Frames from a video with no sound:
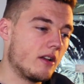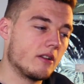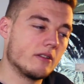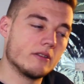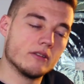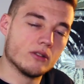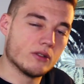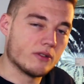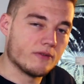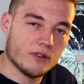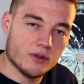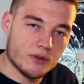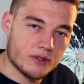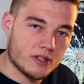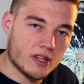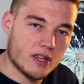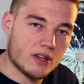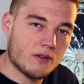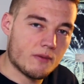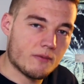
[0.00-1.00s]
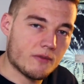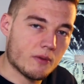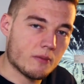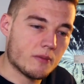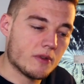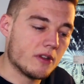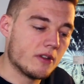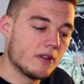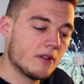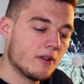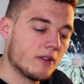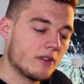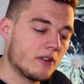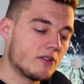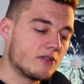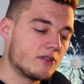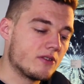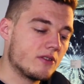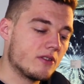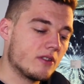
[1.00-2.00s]
look forward to hearing from you,
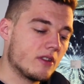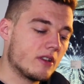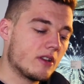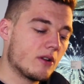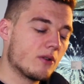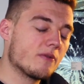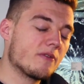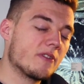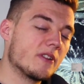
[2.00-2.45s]
they don't